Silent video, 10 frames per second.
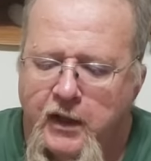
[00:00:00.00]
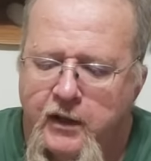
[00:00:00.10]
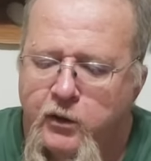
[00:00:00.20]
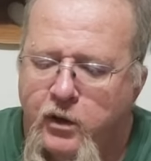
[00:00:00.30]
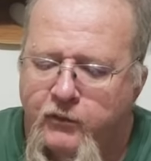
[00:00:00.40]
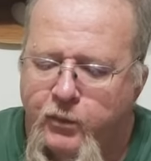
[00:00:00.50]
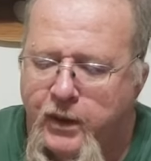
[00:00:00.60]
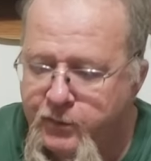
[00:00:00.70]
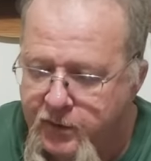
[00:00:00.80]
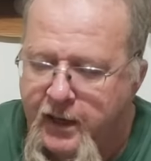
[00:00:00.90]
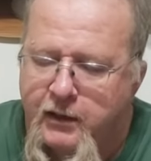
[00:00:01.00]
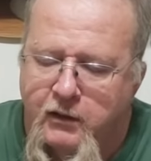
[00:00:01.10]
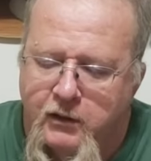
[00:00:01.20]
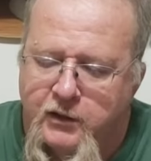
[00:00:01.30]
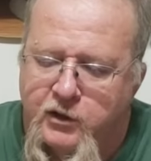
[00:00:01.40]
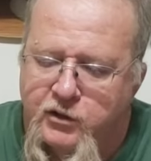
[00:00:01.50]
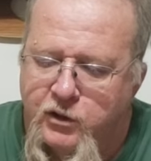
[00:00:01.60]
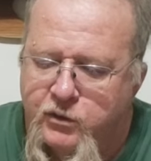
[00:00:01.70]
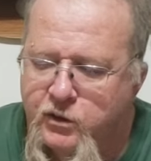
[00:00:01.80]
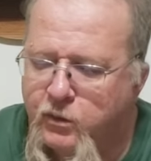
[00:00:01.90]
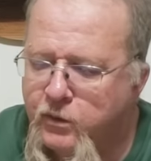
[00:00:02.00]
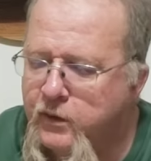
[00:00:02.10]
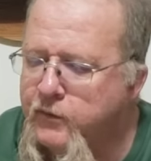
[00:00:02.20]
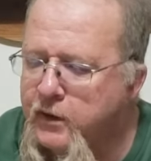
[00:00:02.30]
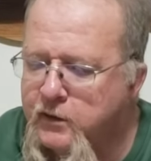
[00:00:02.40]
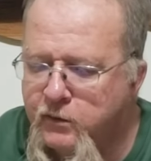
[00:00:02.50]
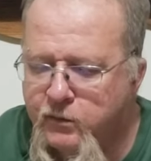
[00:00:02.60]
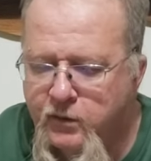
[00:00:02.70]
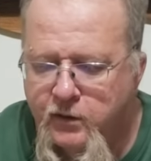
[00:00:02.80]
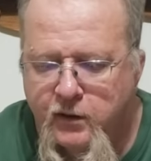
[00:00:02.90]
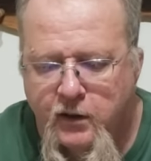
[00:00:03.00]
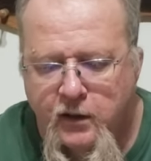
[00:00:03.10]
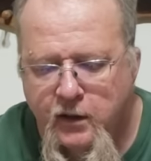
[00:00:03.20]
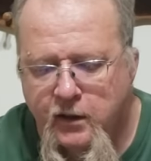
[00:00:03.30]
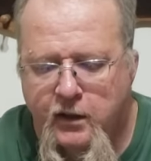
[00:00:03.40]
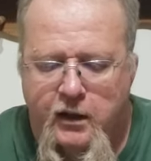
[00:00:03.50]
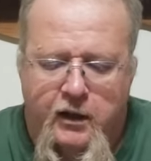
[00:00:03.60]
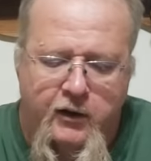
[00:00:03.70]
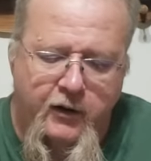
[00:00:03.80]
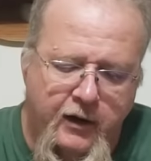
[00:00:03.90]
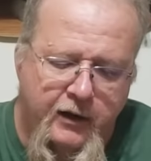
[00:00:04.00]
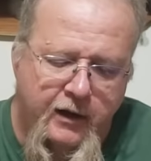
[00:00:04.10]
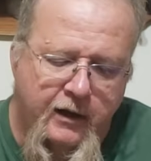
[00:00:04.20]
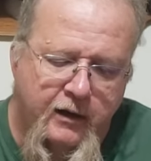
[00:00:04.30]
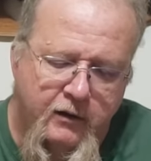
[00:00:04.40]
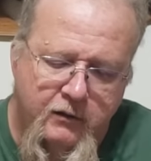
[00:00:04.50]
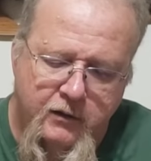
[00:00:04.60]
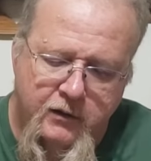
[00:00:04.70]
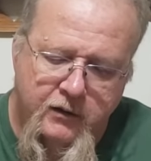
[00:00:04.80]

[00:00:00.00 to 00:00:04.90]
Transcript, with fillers: They do have a paper catalog, as I showed you, or they've got their internet catalog.